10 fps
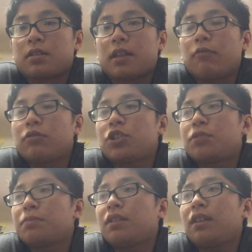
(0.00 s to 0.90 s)
that would
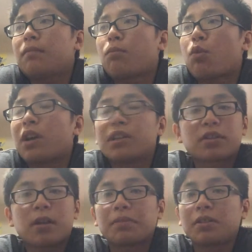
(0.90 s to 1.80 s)
just mean that other
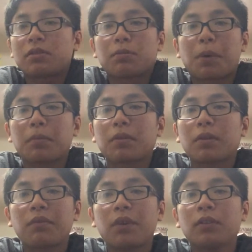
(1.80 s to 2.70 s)
companies will
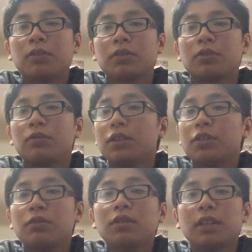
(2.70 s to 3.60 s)
probably follow suit and
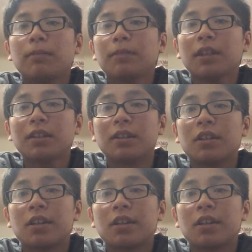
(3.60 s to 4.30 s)
do the same thing.